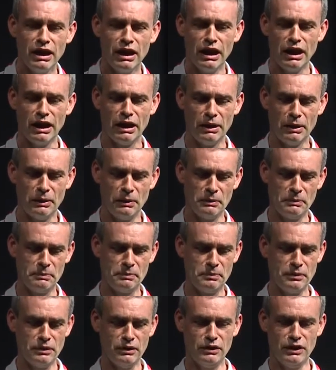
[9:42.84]

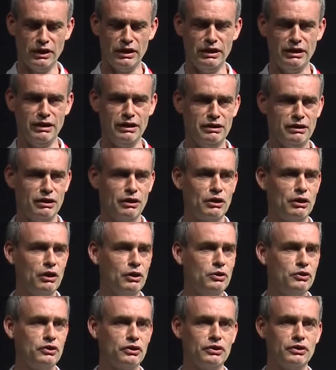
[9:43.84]
The
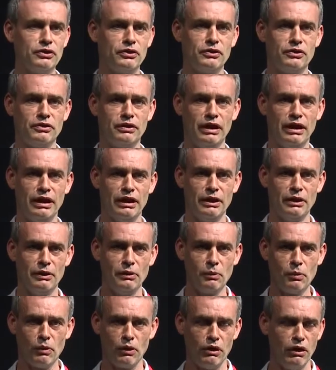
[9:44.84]
conclusions
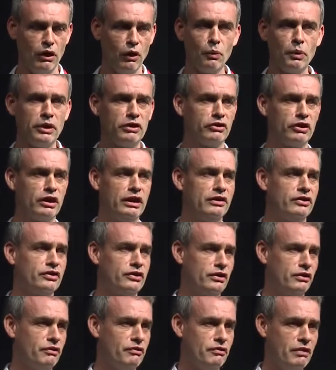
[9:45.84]
were a wish
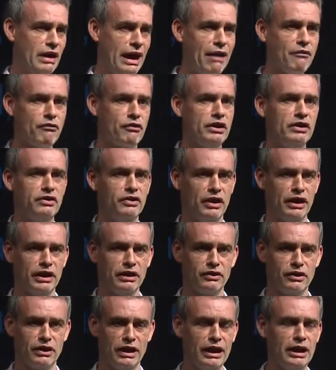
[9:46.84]
list of
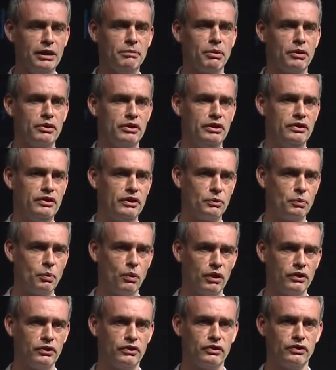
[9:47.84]
everything that anybody that
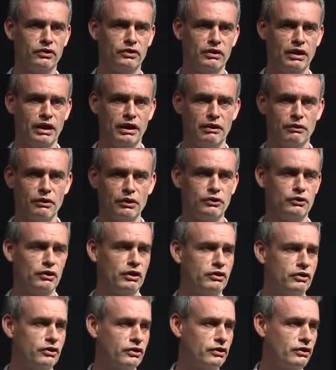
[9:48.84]
wants
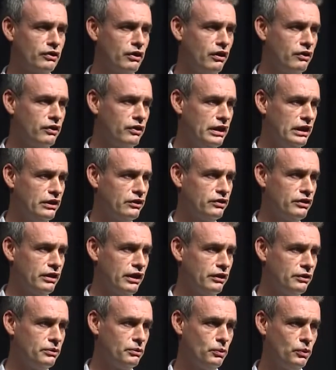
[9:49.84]
restrictions on the
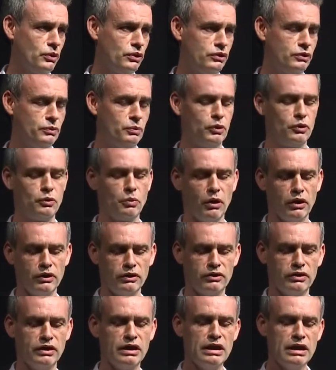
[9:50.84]
internet would
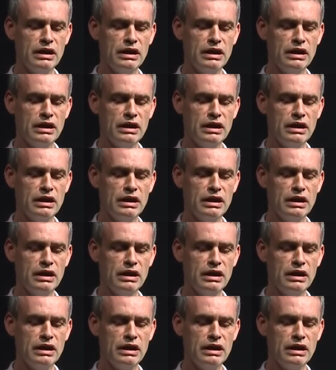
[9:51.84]
want.